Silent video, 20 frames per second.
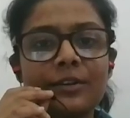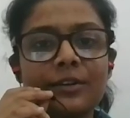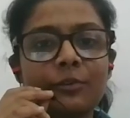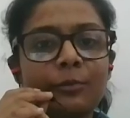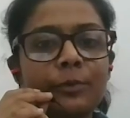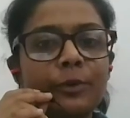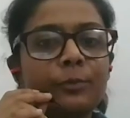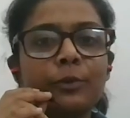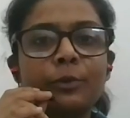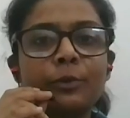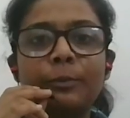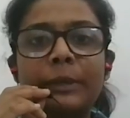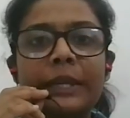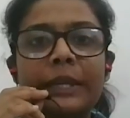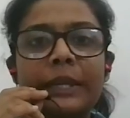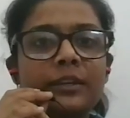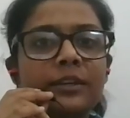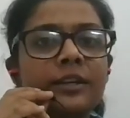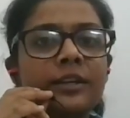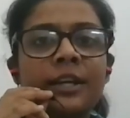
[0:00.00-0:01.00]
we would be
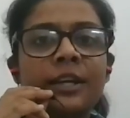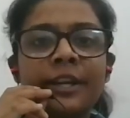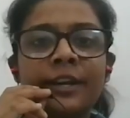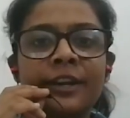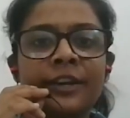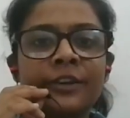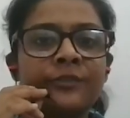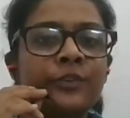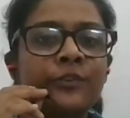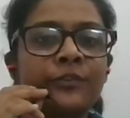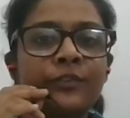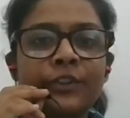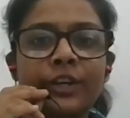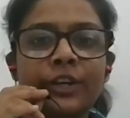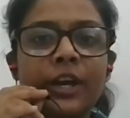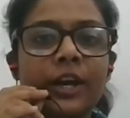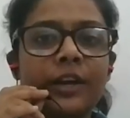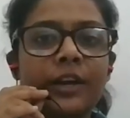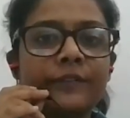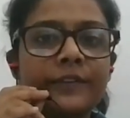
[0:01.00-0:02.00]
eternally grateful for the
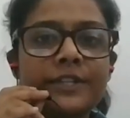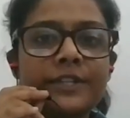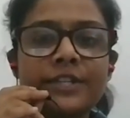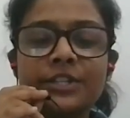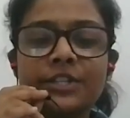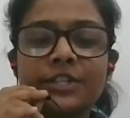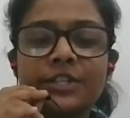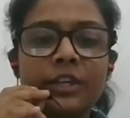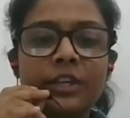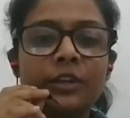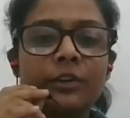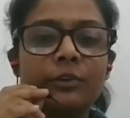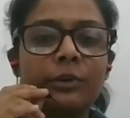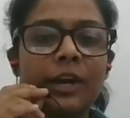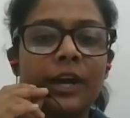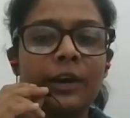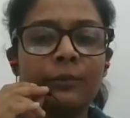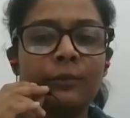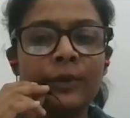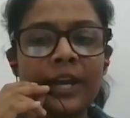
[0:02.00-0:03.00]
conversation you
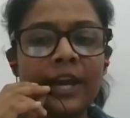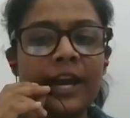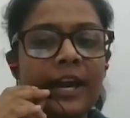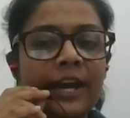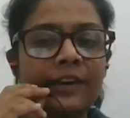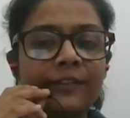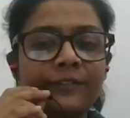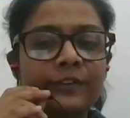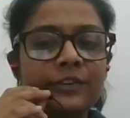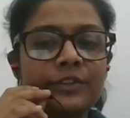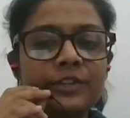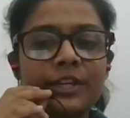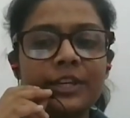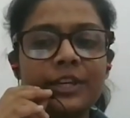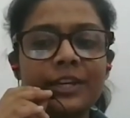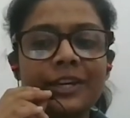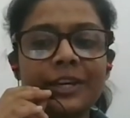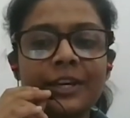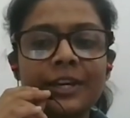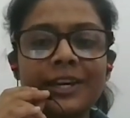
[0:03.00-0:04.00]
ha- we have
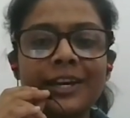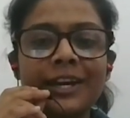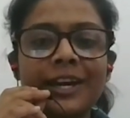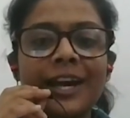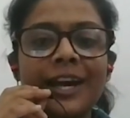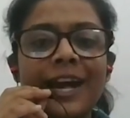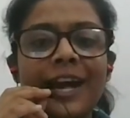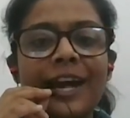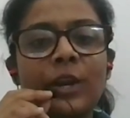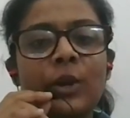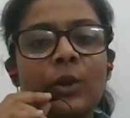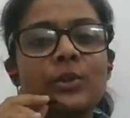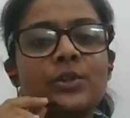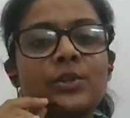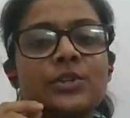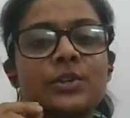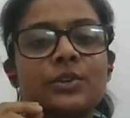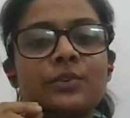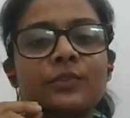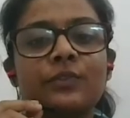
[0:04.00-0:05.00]
today and
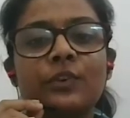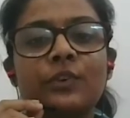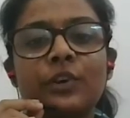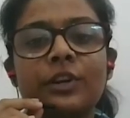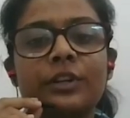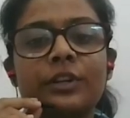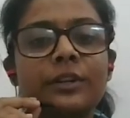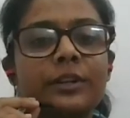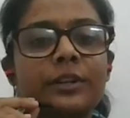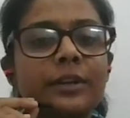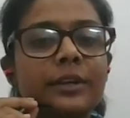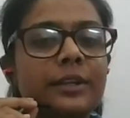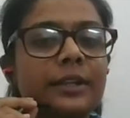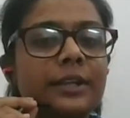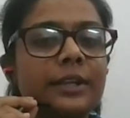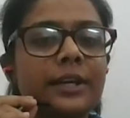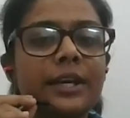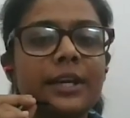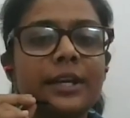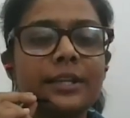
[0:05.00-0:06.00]
also for
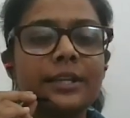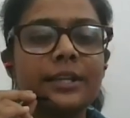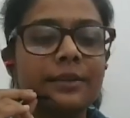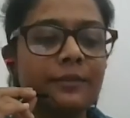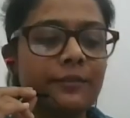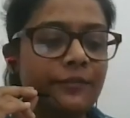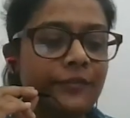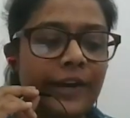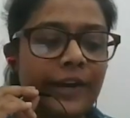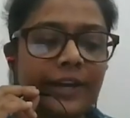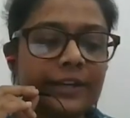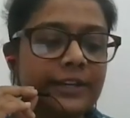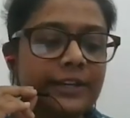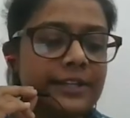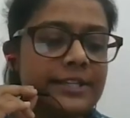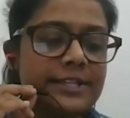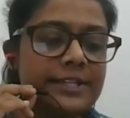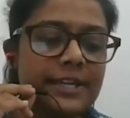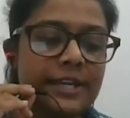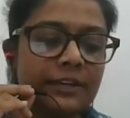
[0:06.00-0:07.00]
the
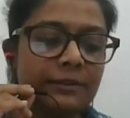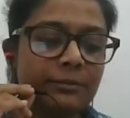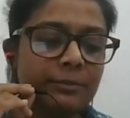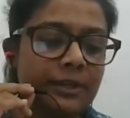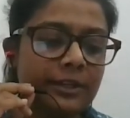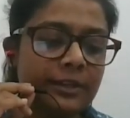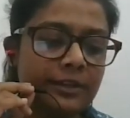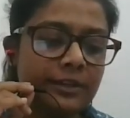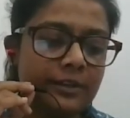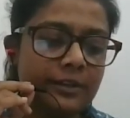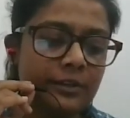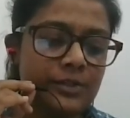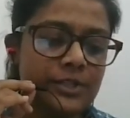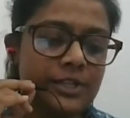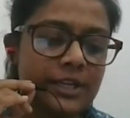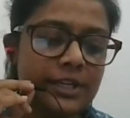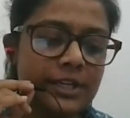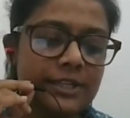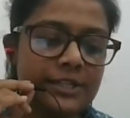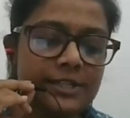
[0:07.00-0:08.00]
final statement that you
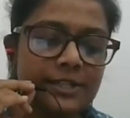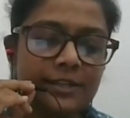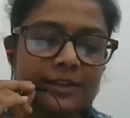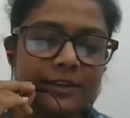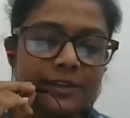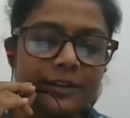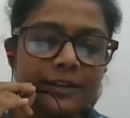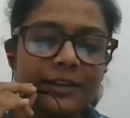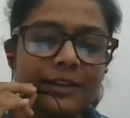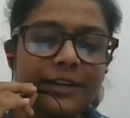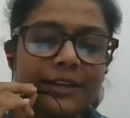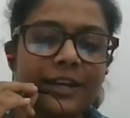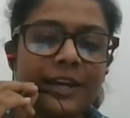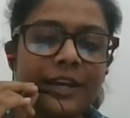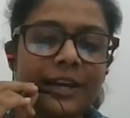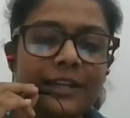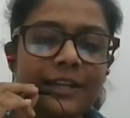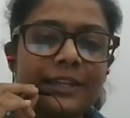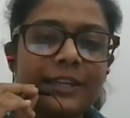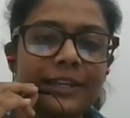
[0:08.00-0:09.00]
said, sir.
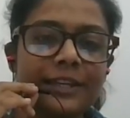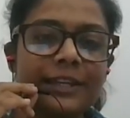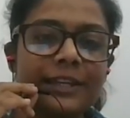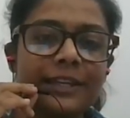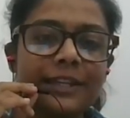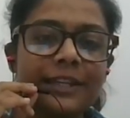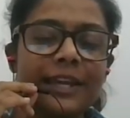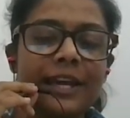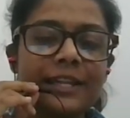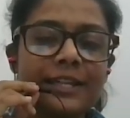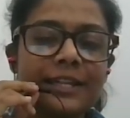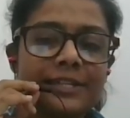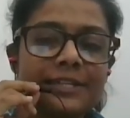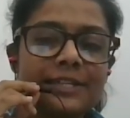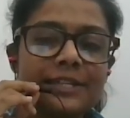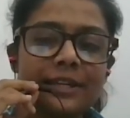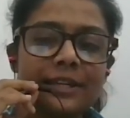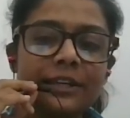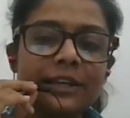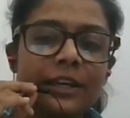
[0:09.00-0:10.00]
I think that
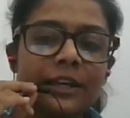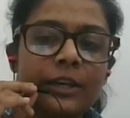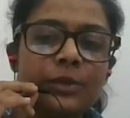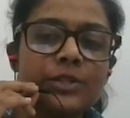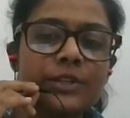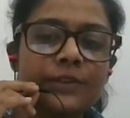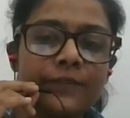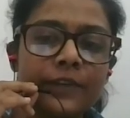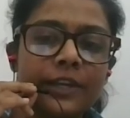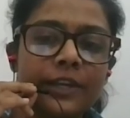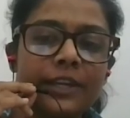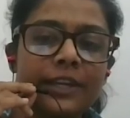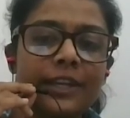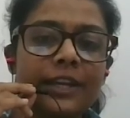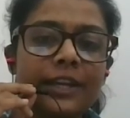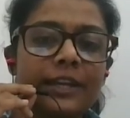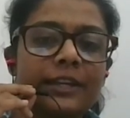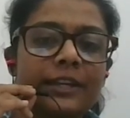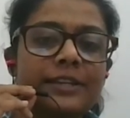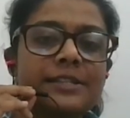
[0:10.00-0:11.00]
inclusivity
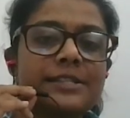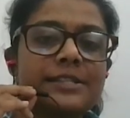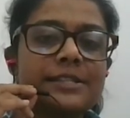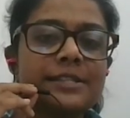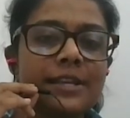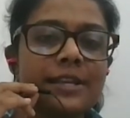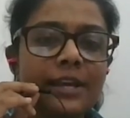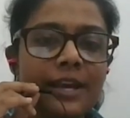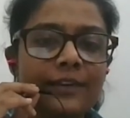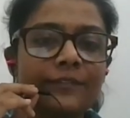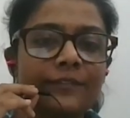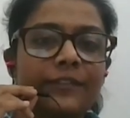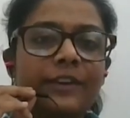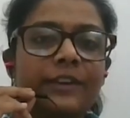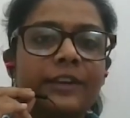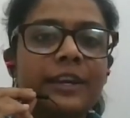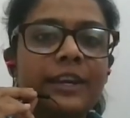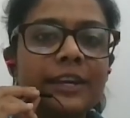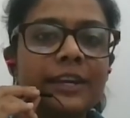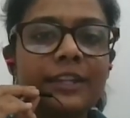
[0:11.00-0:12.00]
that is every
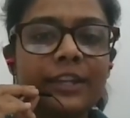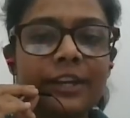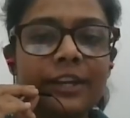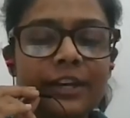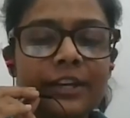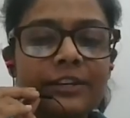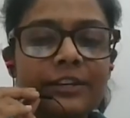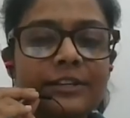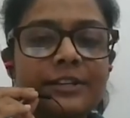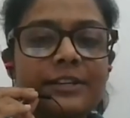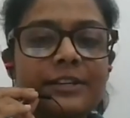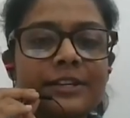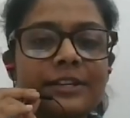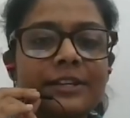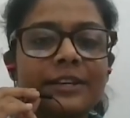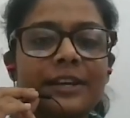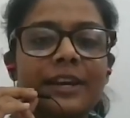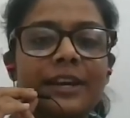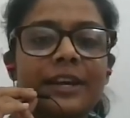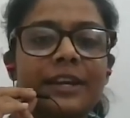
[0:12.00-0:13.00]
day threatened,
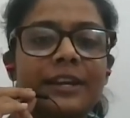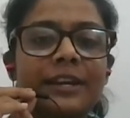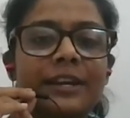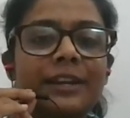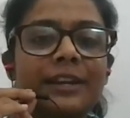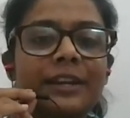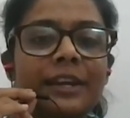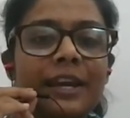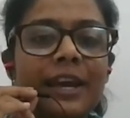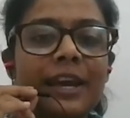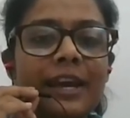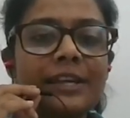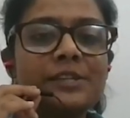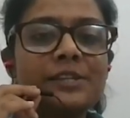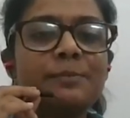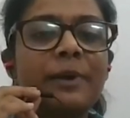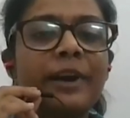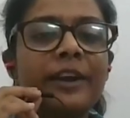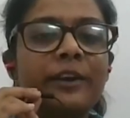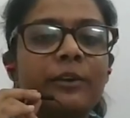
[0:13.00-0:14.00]
and
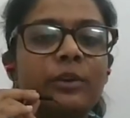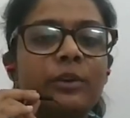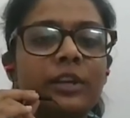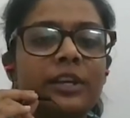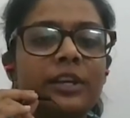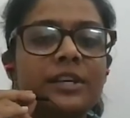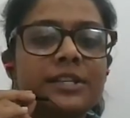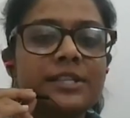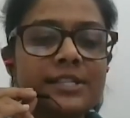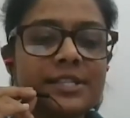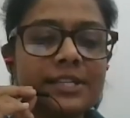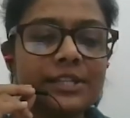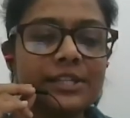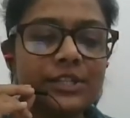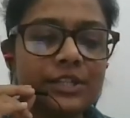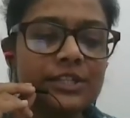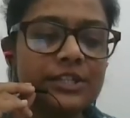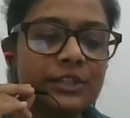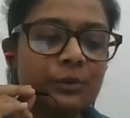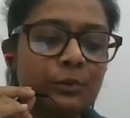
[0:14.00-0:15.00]
as pioneers such
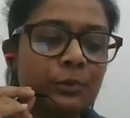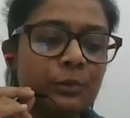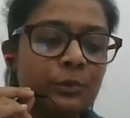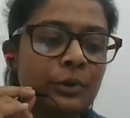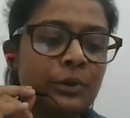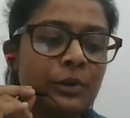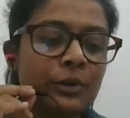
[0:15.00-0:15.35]
as you